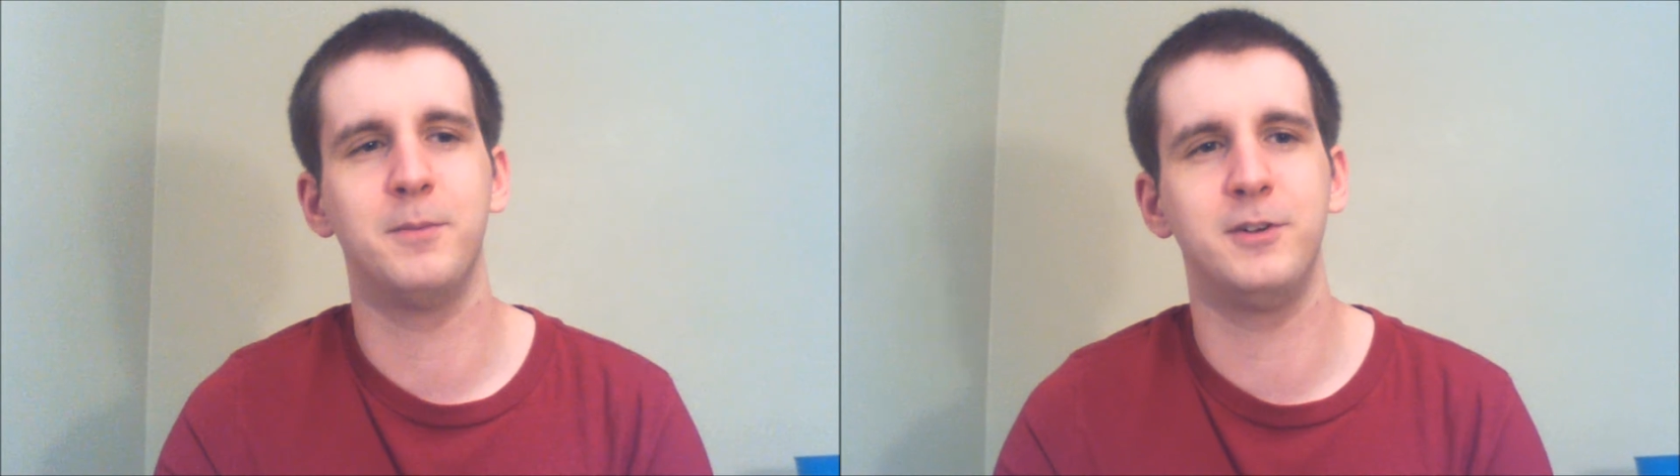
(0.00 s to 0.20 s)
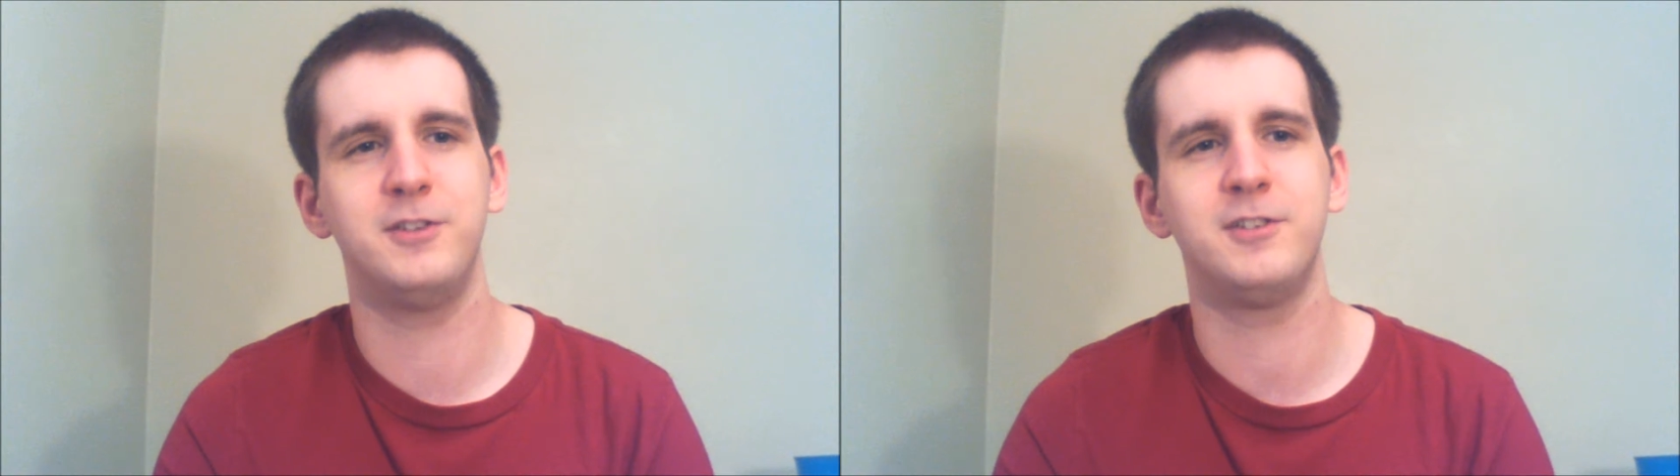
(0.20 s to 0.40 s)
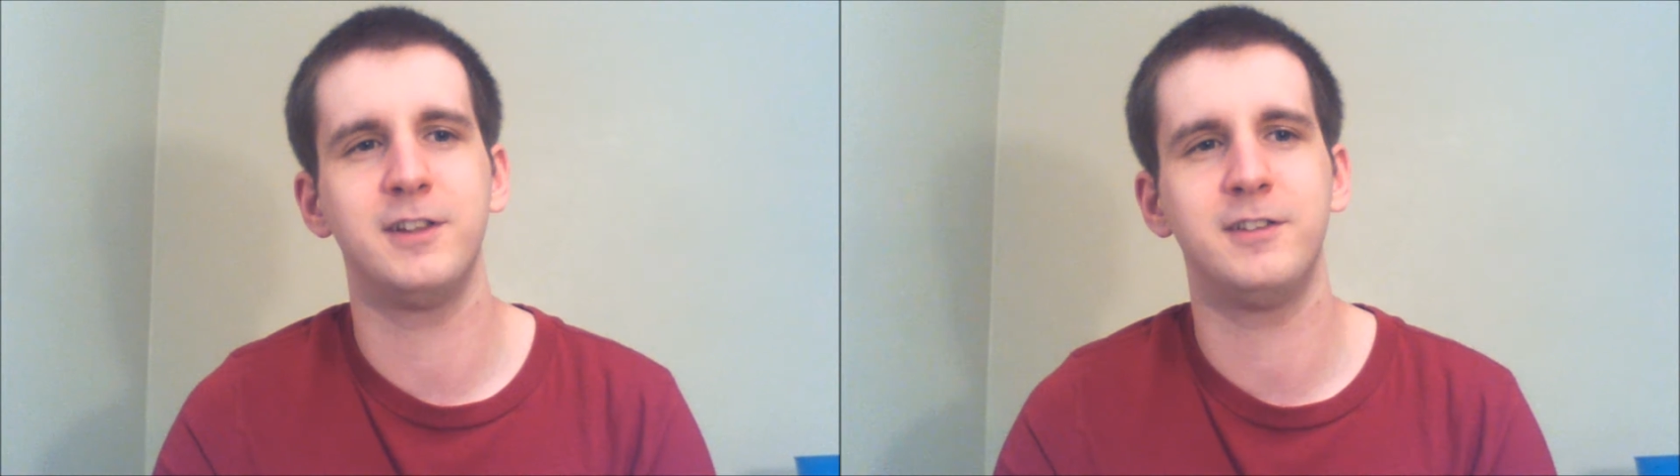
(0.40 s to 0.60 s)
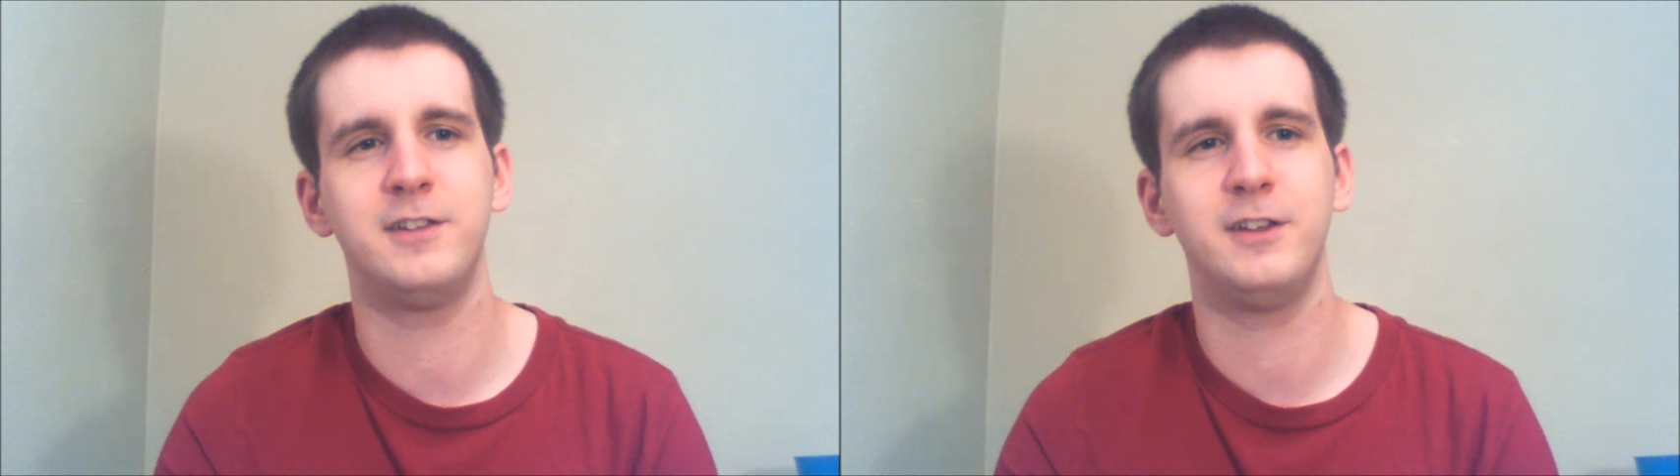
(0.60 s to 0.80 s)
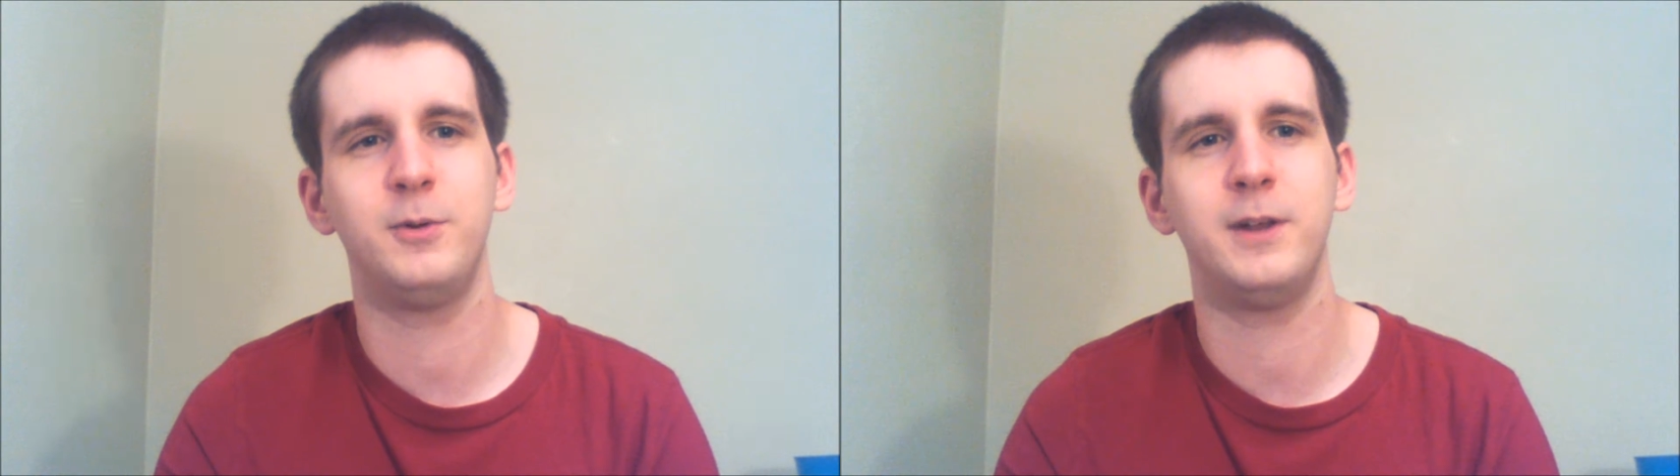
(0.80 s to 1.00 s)
But just
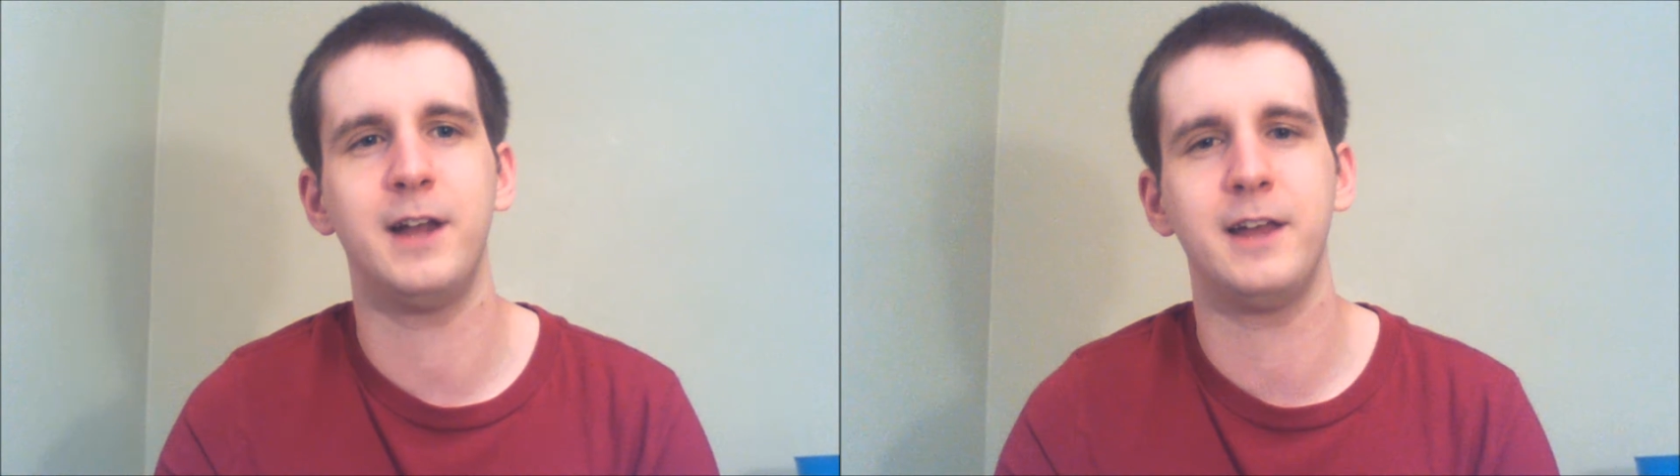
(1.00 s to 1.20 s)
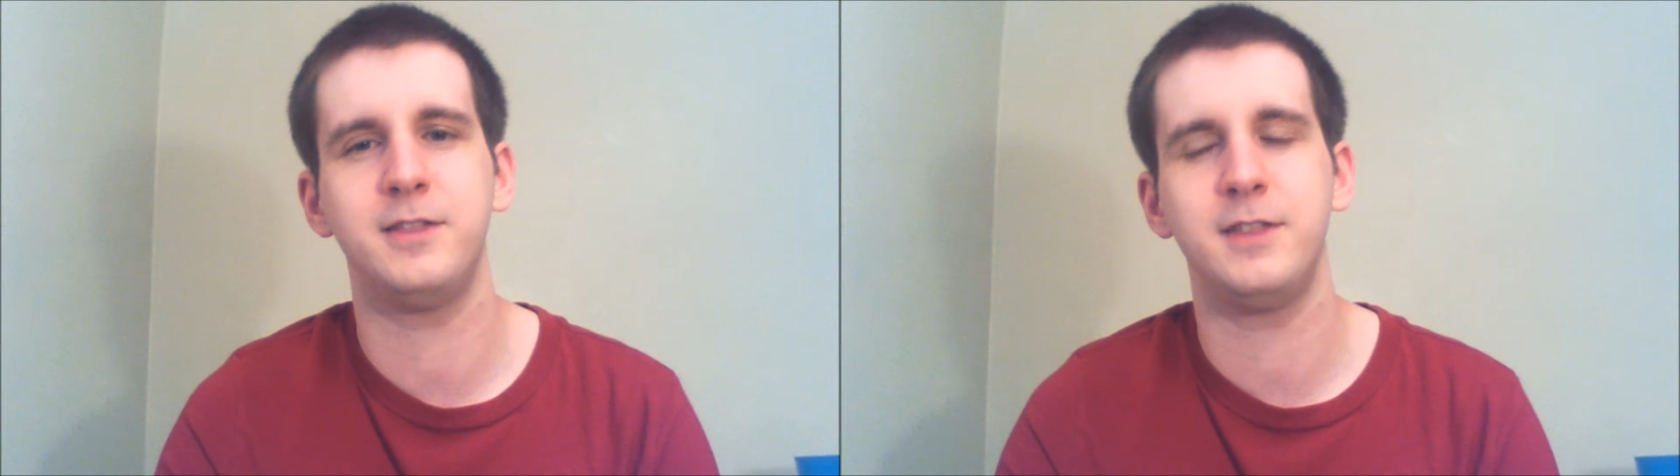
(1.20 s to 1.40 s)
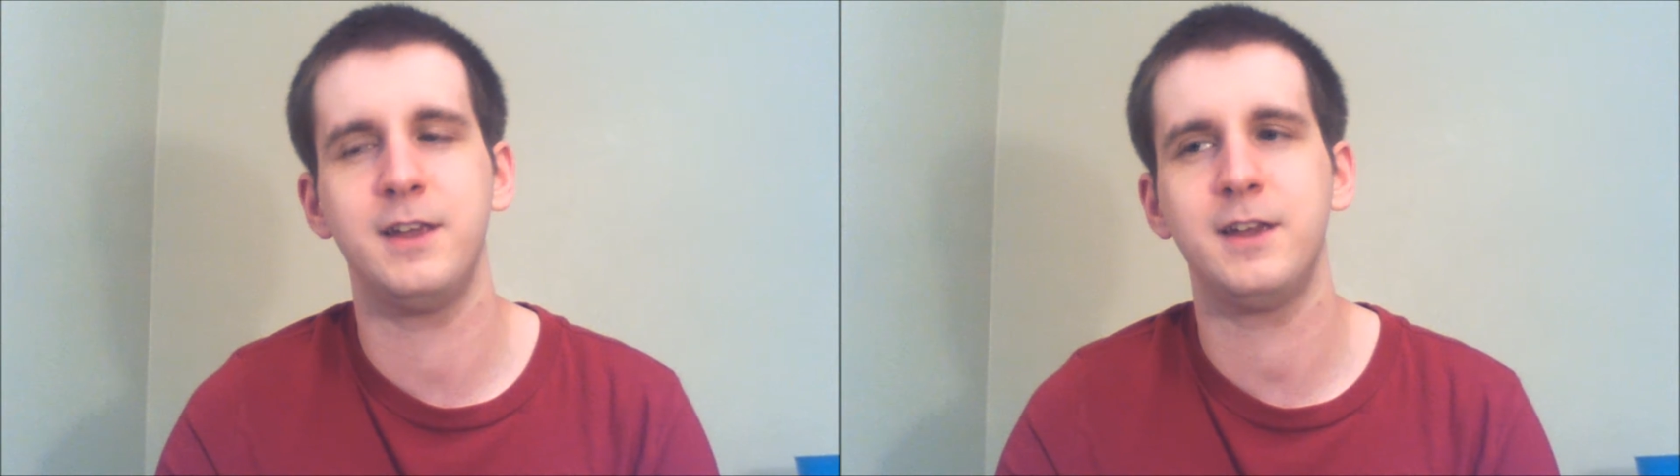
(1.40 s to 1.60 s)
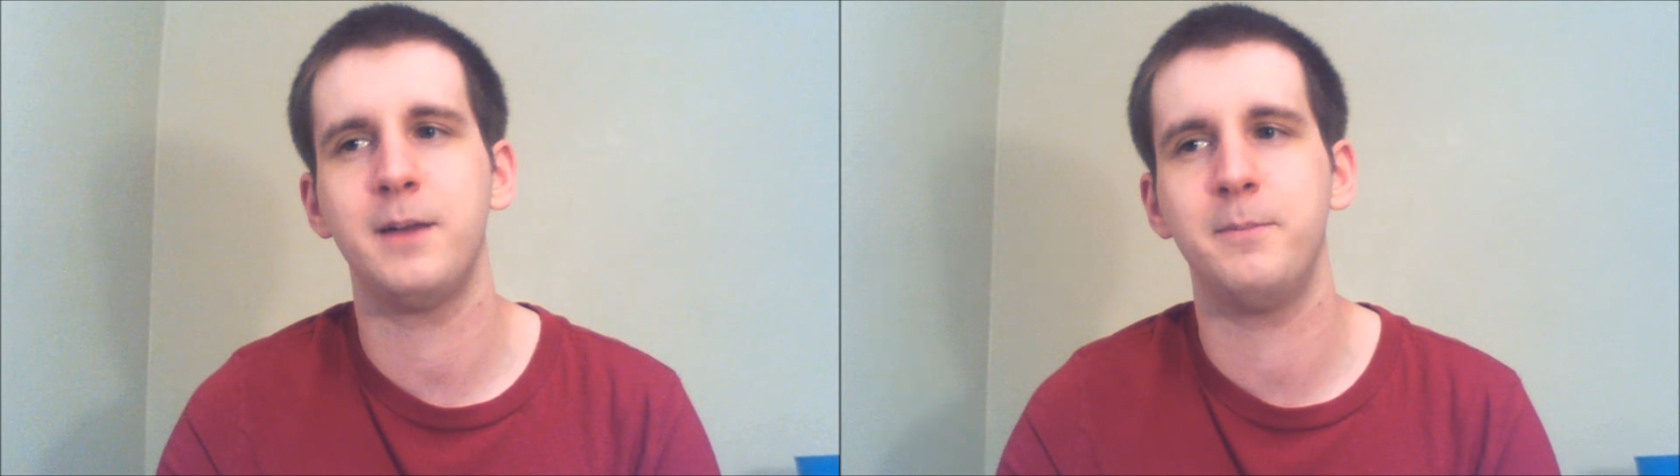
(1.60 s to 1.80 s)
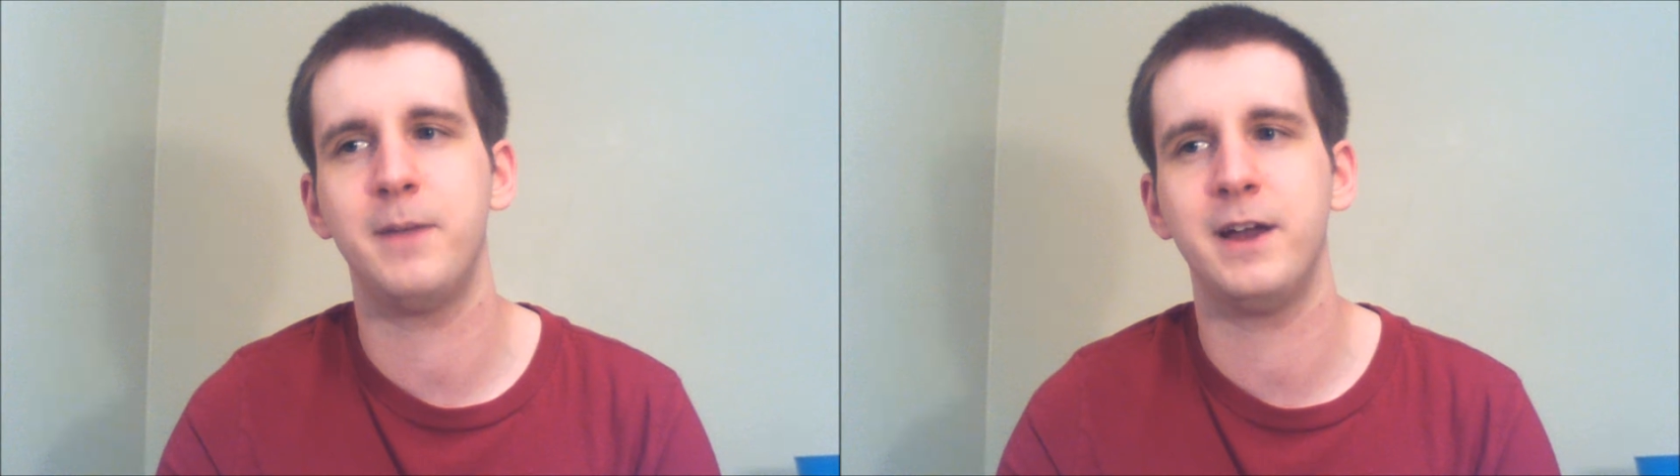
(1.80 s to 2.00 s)
listening to it, I think
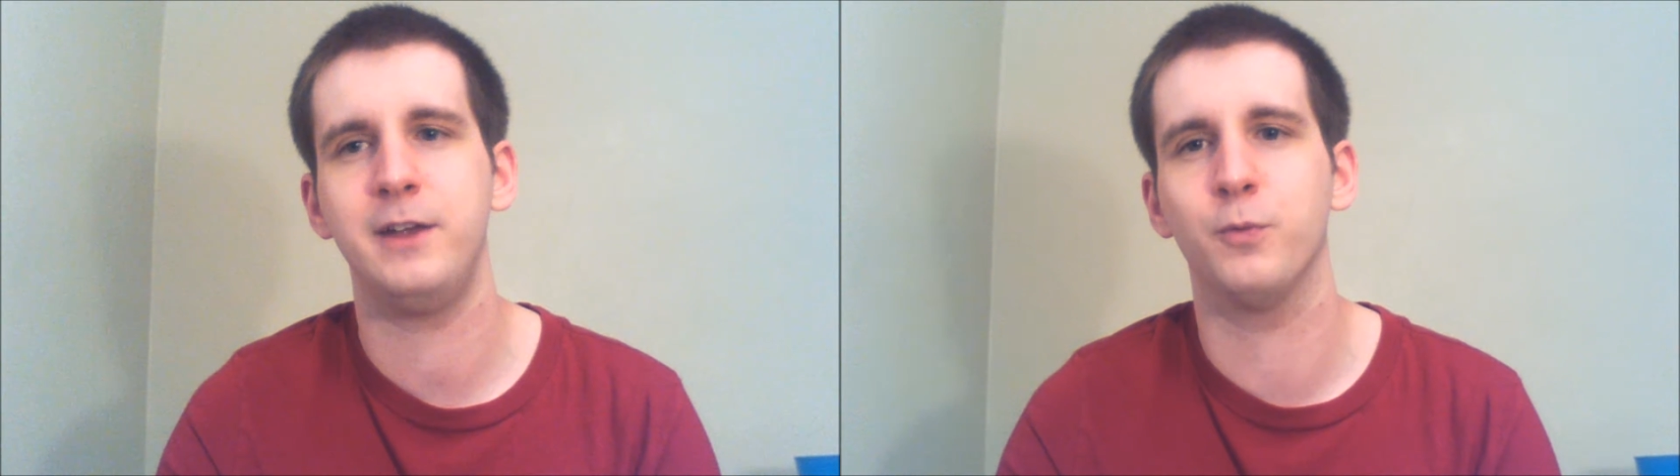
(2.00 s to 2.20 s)
I might